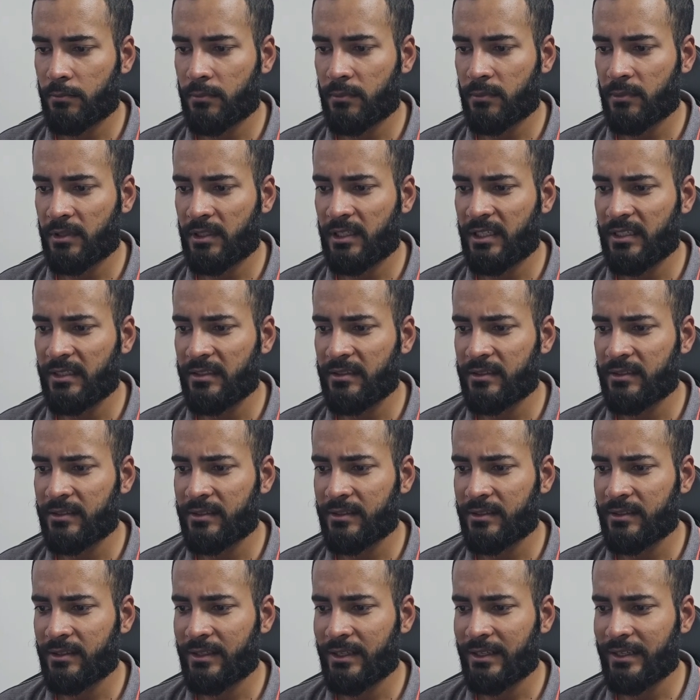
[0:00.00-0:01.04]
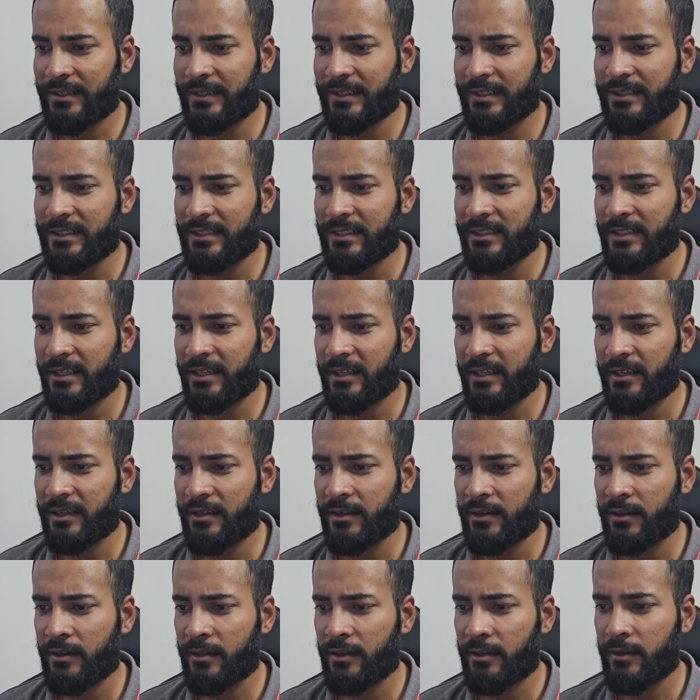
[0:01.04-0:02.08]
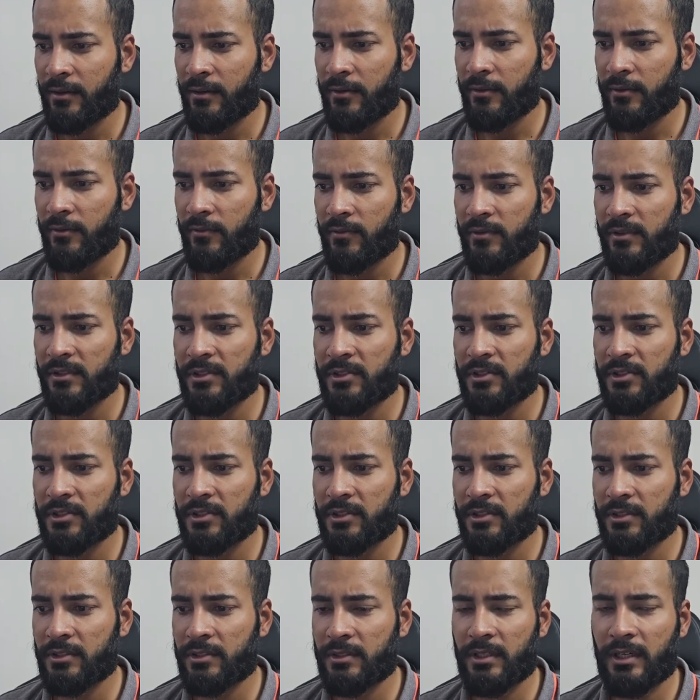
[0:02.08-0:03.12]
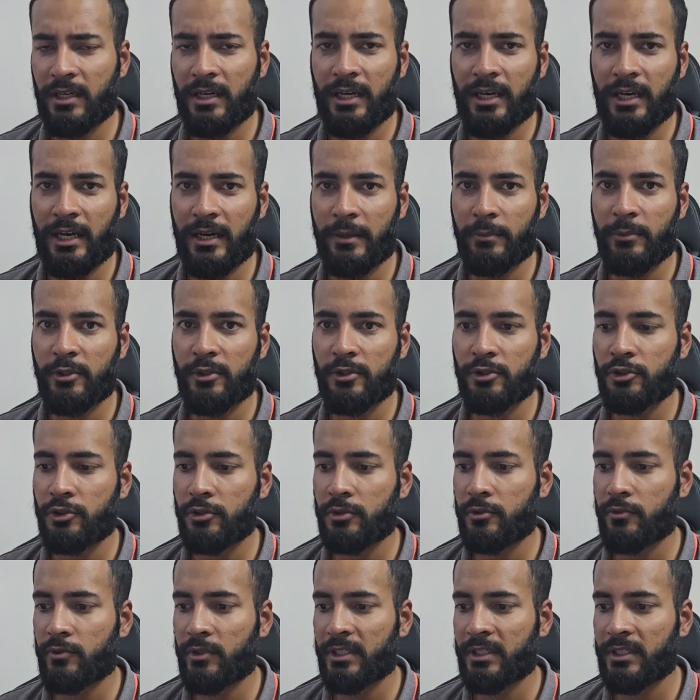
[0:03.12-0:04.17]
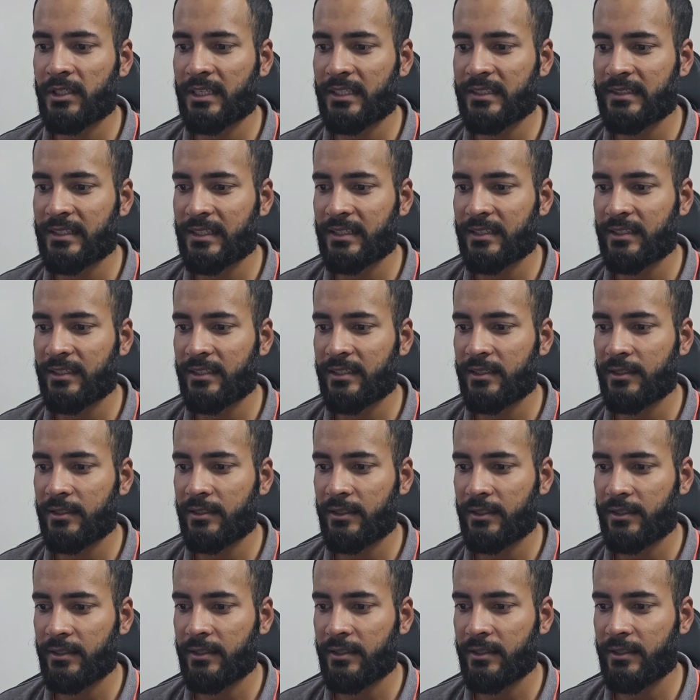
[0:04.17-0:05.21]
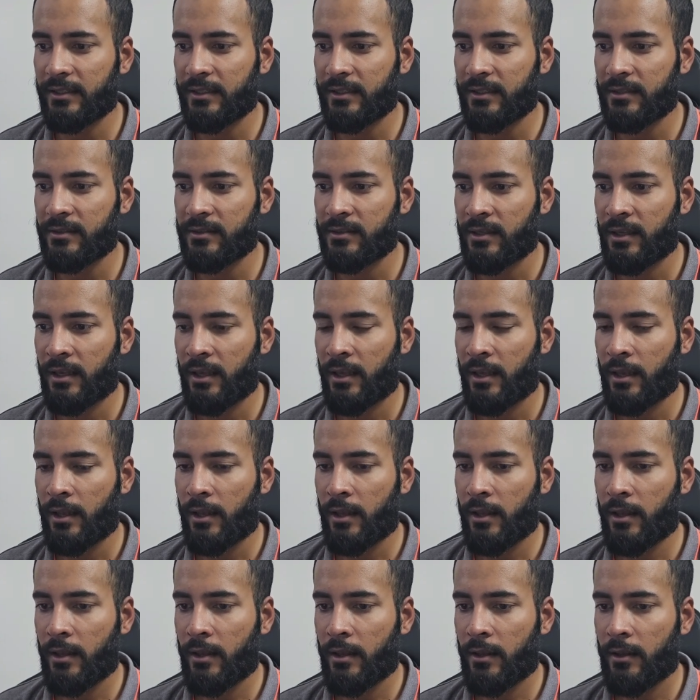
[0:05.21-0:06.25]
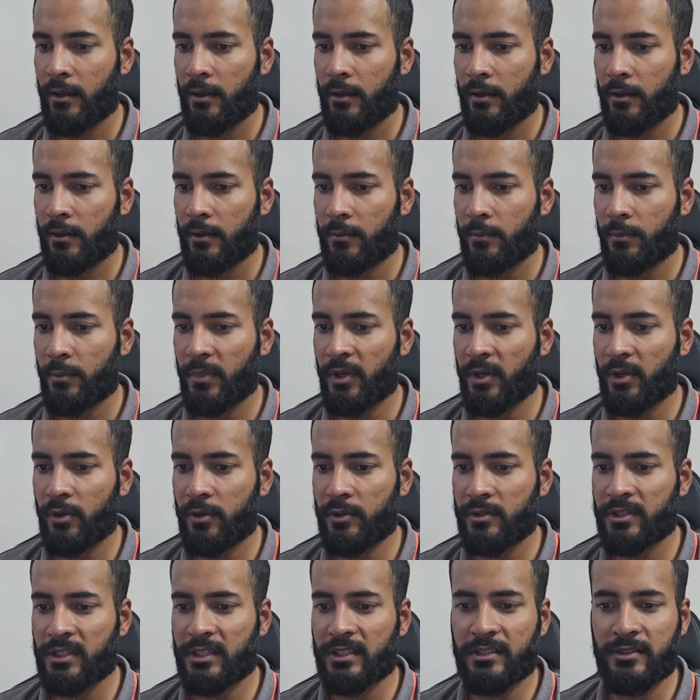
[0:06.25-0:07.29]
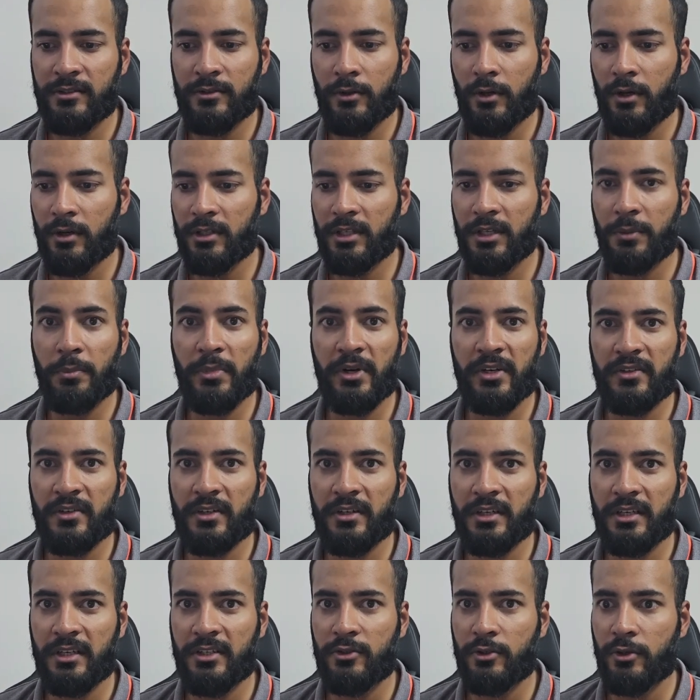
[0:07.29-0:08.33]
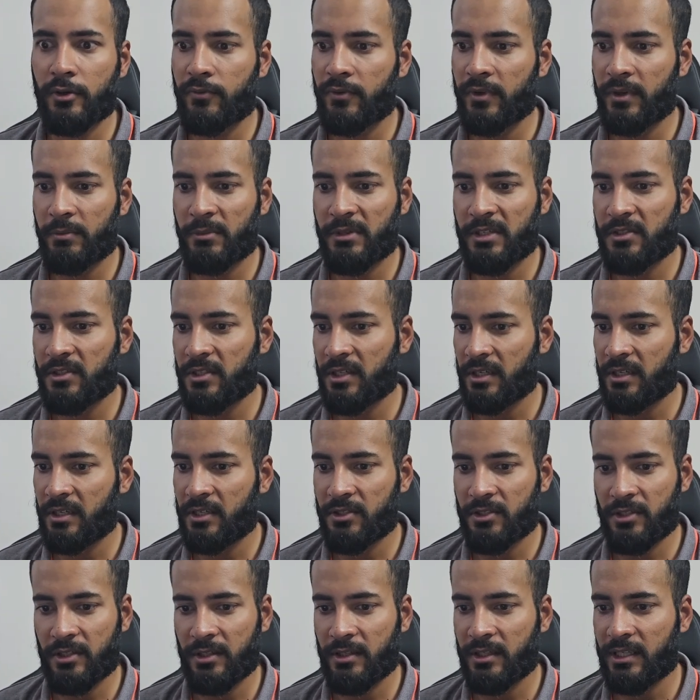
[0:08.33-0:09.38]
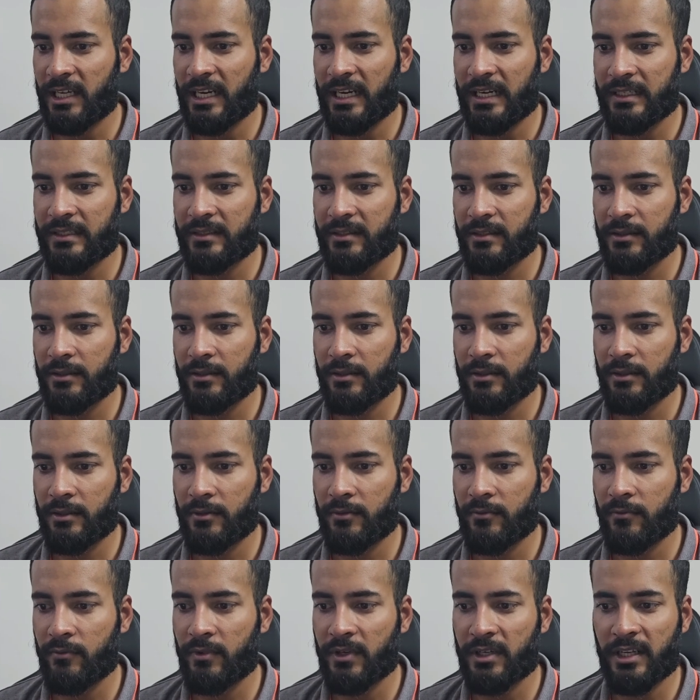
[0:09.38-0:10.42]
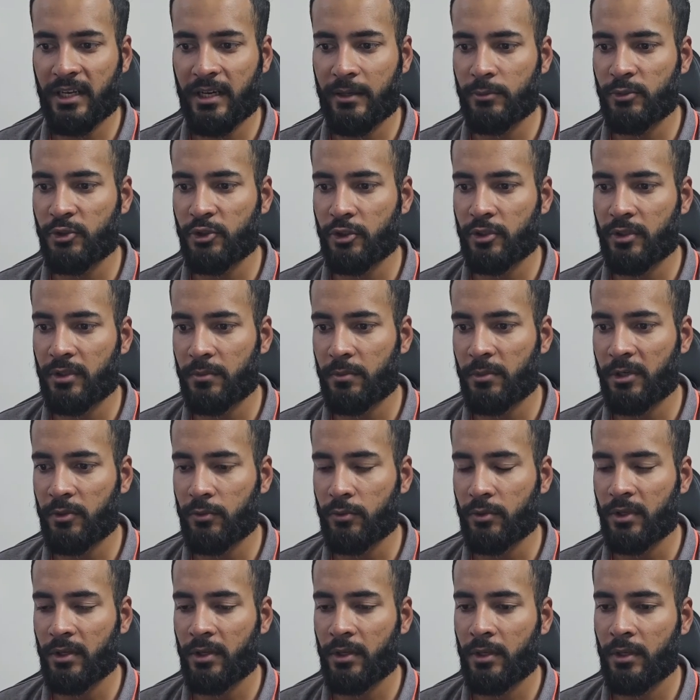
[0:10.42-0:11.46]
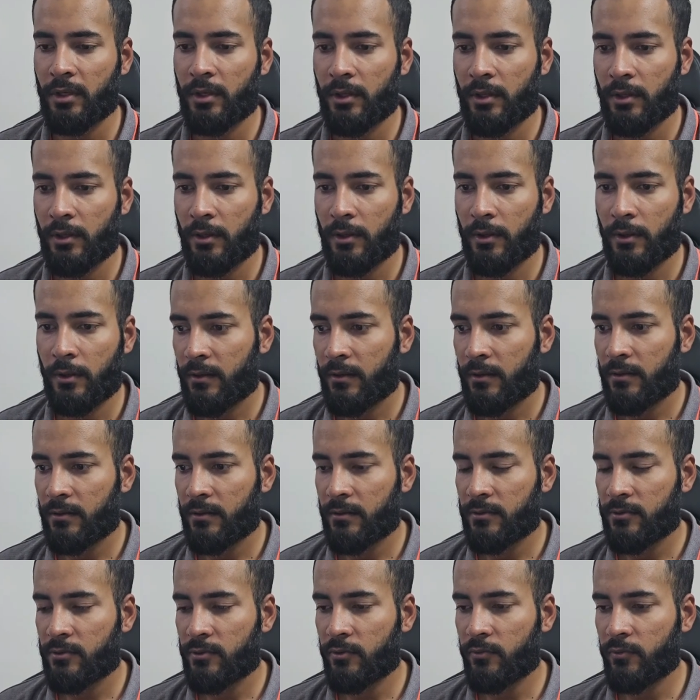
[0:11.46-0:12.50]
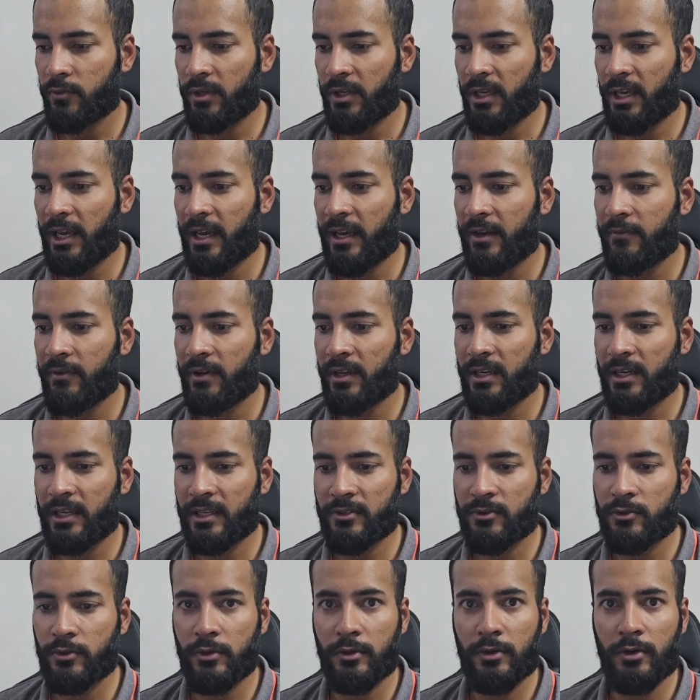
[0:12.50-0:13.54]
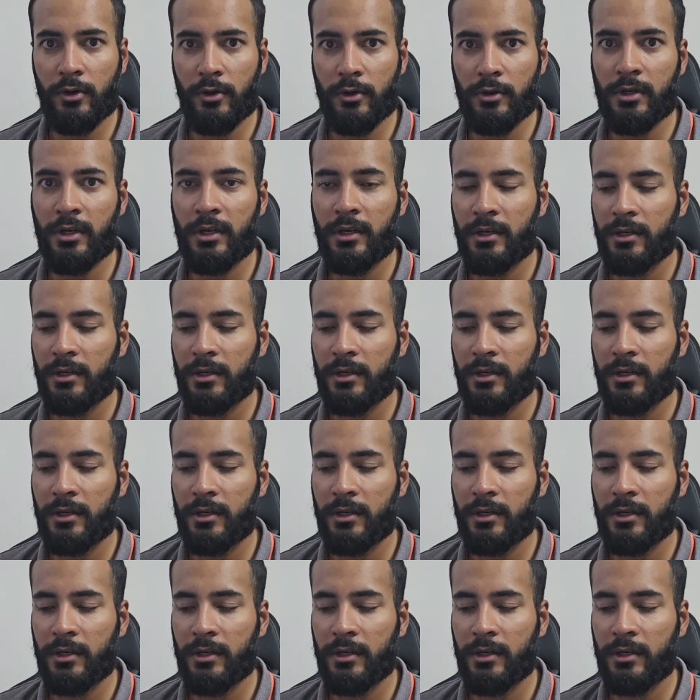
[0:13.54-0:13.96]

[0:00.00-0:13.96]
there's a digit here which I'm not sure what exactly it is, because it's not the percentage of image generation. That's what I'm sure about. So we have an astronaut